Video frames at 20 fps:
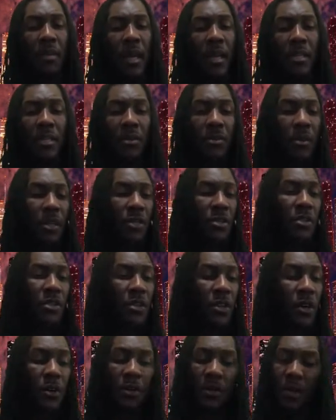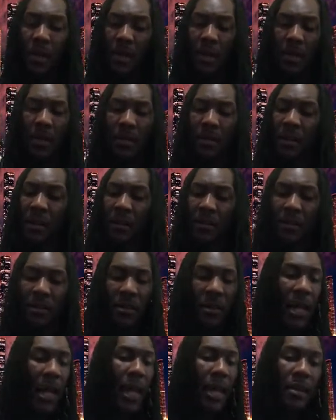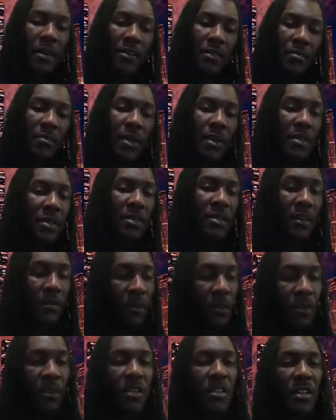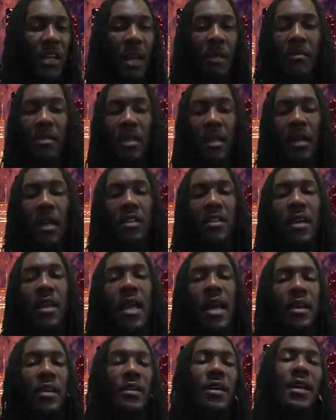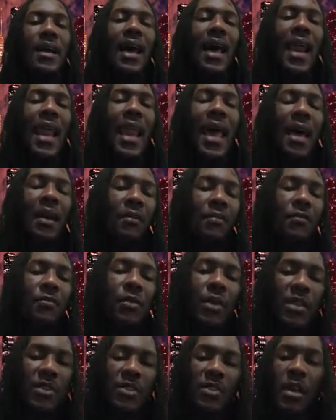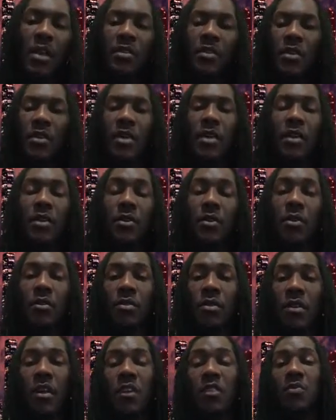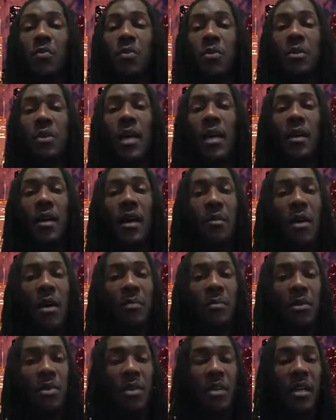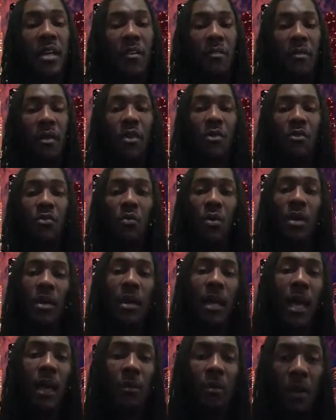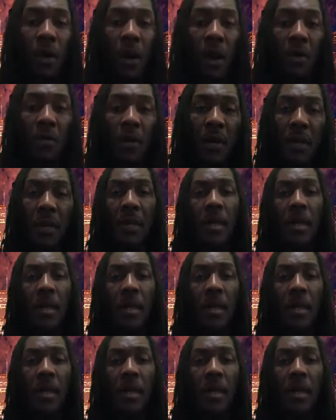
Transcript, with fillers: Actually, you can get the shirt. There's a hat, there's a bunch of stuff. Go to the shop, check it out. There's a lot of a lot of fresh, saucy gear. You can go to Sauce Sports dot com. I appreciate everybody who's went and got one already.